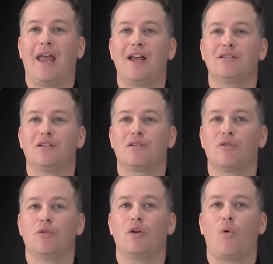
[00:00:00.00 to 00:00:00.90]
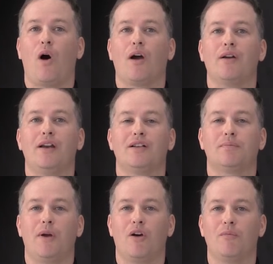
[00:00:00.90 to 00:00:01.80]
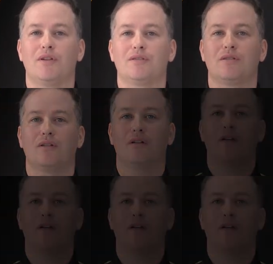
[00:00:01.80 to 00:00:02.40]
answers through inquiry and experiments?